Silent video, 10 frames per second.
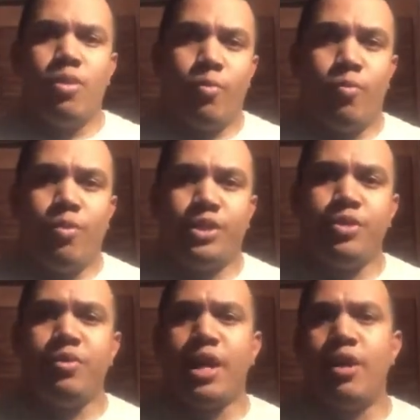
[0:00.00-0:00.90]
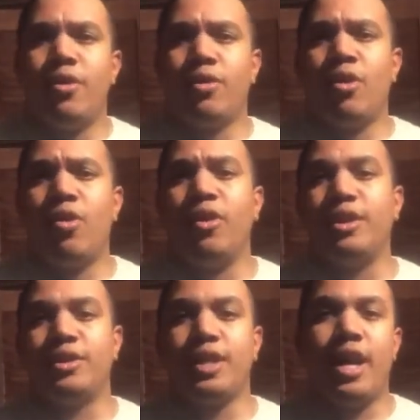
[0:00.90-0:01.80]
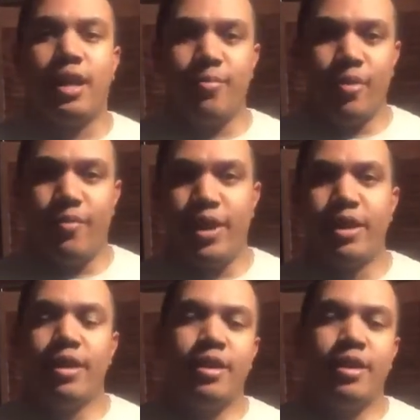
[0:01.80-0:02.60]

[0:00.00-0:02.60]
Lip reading: what you call a solid movie.